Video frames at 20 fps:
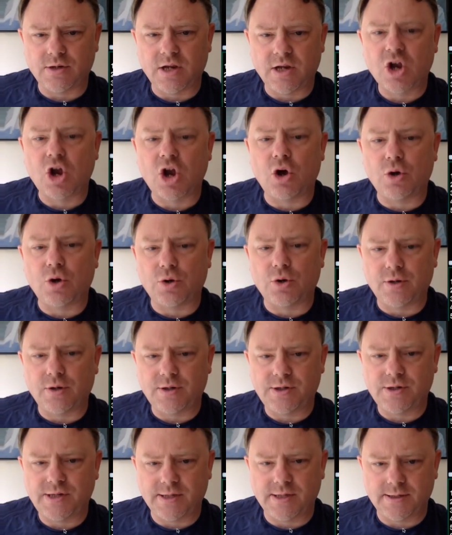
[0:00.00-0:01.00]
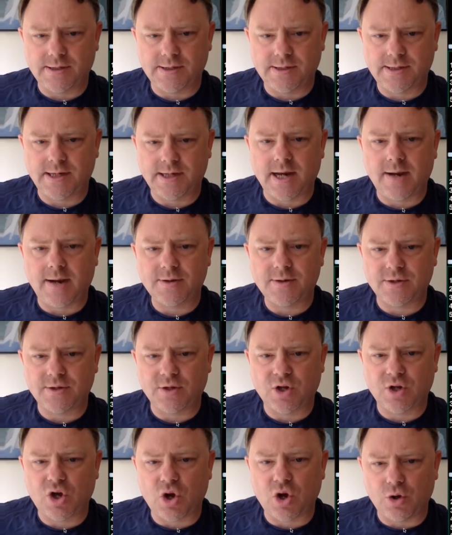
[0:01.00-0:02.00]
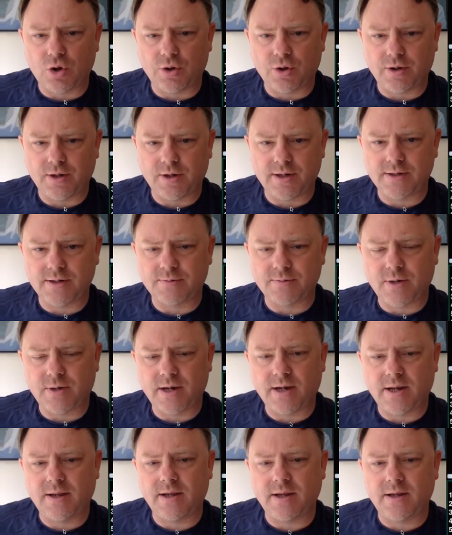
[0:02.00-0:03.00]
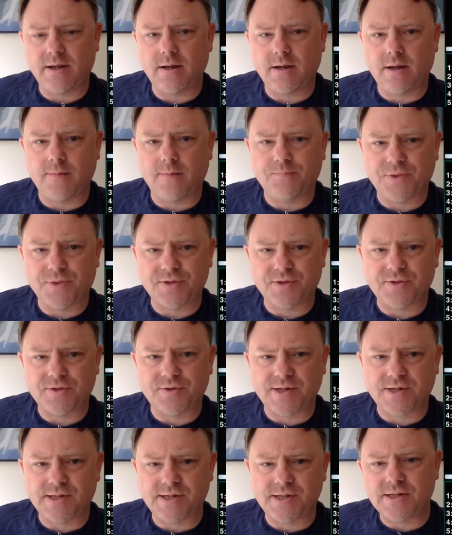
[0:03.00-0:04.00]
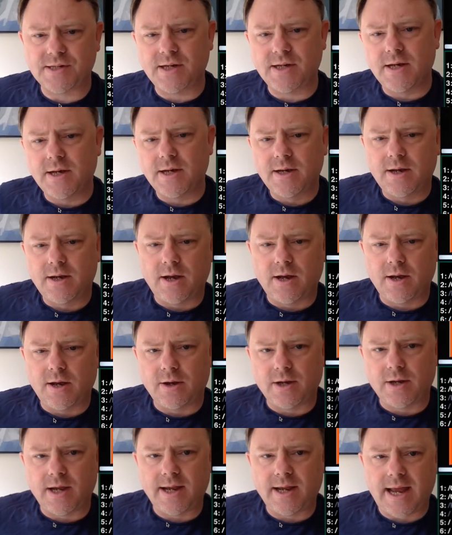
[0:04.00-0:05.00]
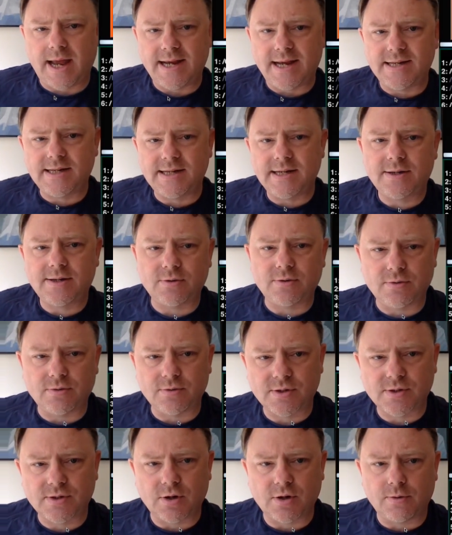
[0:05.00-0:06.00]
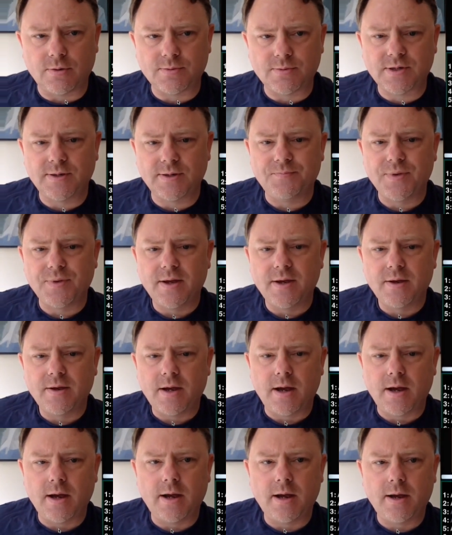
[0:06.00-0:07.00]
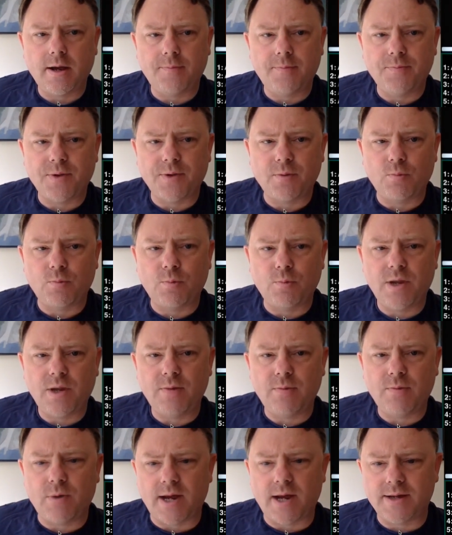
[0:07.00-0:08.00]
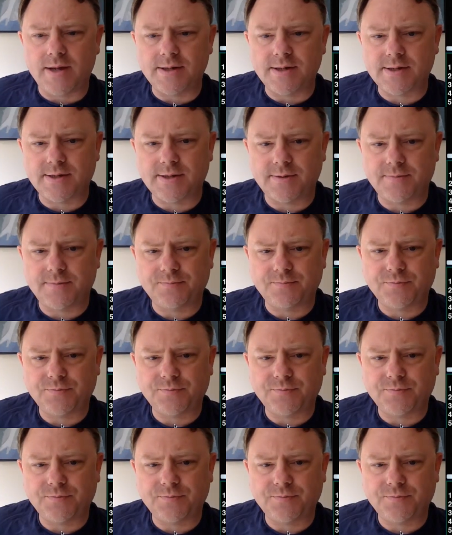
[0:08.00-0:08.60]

Con chilsia, so the con is where the stress is. Okay, ended or stopped. We went.